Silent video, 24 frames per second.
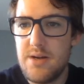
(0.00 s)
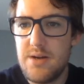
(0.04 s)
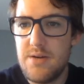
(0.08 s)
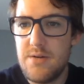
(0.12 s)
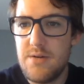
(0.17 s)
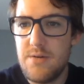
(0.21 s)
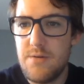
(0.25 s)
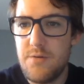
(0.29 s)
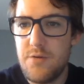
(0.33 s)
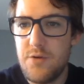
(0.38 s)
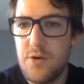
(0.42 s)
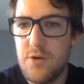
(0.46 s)

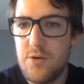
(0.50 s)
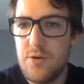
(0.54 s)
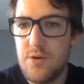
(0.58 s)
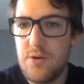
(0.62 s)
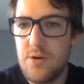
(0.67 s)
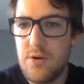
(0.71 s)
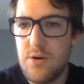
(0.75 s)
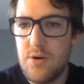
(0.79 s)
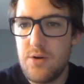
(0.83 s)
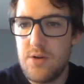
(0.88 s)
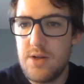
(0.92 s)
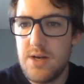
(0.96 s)

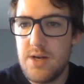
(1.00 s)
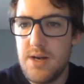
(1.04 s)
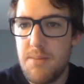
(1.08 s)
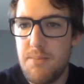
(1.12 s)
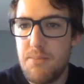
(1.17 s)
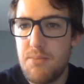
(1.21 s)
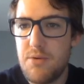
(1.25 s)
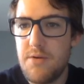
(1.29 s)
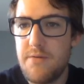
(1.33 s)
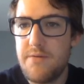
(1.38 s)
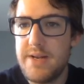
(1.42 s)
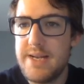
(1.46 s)
fuel or the
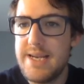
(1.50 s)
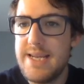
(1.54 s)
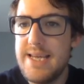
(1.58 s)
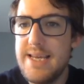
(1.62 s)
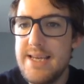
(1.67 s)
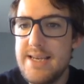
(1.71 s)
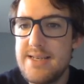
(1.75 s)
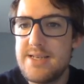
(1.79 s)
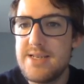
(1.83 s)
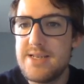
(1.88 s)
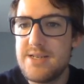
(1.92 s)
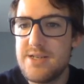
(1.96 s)
number of
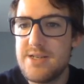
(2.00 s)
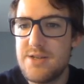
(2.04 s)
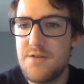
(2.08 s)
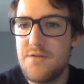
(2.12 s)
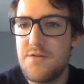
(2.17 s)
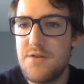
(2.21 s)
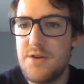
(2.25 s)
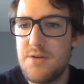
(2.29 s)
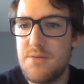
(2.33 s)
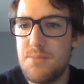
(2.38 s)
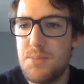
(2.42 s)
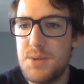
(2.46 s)
liters
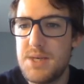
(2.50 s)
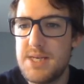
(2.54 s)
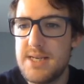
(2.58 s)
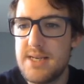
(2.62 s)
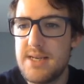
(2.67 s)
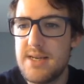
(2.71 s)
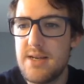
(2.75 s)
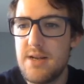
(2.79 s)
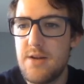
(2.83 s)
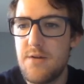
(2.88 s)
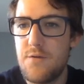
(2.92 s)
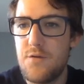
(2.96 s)
of a
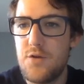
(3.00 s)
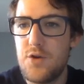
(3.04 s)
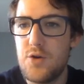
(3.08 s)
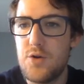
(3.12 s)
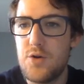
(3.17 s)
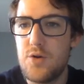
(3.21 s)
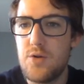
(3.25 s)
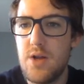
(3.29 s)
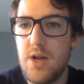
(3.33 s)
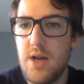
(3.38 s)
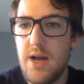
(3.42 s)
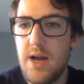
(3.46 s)
particular
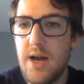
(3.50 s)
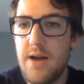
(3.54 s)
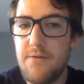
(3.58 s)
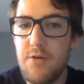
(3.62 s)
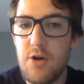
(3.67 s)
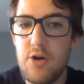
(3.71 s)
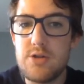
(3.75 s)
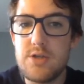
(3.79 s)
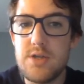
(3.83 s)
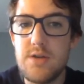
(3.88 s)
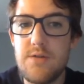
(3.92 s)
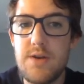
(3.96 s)
fuel. I have
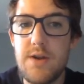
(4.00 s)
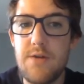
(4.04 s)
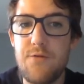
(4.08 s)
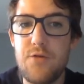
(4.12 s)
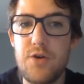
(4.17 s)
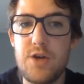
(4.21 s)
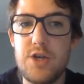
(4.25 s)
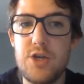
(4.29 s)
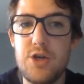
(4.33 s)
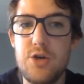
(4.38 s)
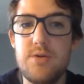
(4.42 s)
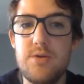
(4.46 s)
lots of
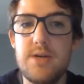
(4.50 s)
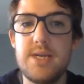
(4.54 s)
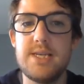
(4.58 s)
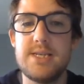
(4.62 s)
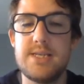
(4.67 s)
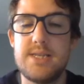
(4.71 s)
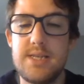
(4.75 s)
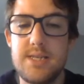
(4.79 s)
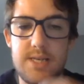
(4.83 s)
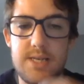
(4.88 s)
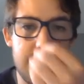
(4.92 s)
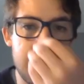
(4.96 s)
different
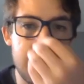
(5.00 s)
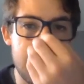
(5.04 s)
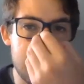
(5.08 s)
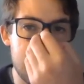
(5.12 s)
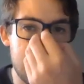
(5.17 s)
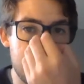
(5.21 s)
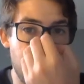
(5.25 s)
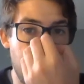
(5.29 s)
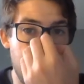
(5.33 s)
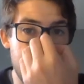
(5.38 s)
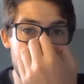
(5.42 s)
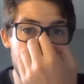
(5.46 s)
units that I can
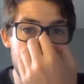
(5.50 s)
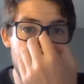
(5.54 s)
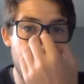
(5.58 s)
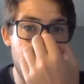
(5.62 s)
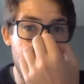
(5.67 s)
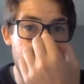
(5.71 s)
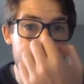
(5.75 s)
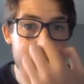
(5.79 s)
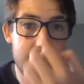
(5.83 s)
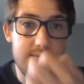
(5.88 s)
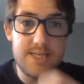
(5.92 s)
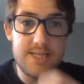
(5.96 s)

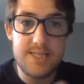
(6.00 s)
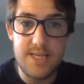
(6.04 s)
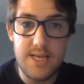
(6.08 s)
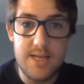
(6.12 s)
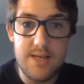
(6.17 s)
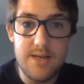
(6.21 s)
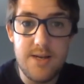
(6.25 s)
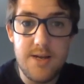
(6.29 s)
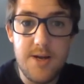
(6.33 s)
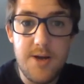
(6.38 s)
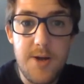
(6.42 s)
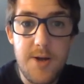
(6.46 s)
specify this
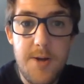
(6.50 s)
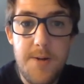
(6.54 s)
in,